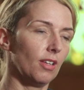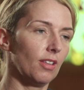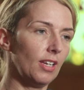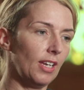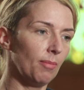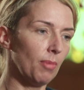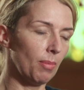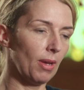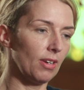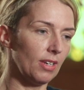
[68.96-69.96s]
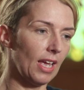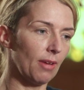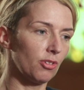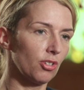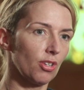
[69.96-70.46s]
Thinking about it
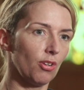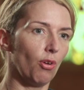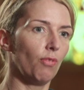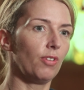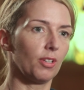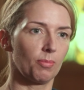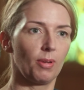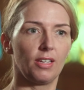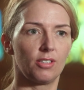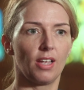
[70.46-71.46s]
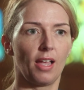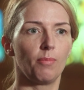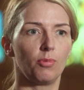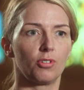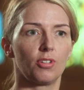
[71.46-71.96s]
now, it's just an obvious place to
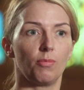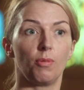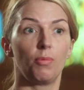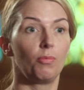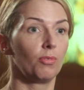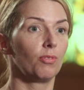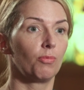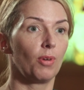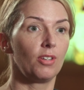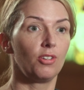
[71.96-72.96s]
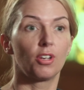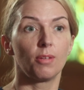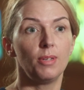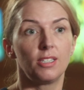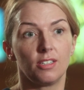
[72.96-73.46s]
ambush someone, but when you're
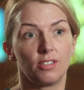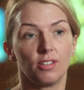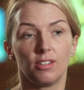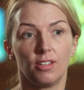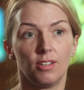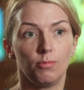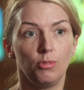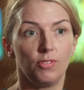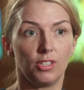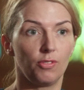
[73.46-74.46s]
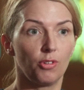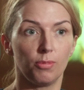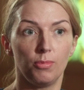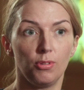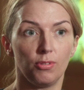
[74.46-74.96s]
committed to moving, you've got
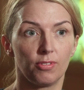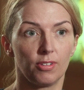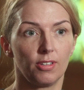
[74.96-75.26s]
to move.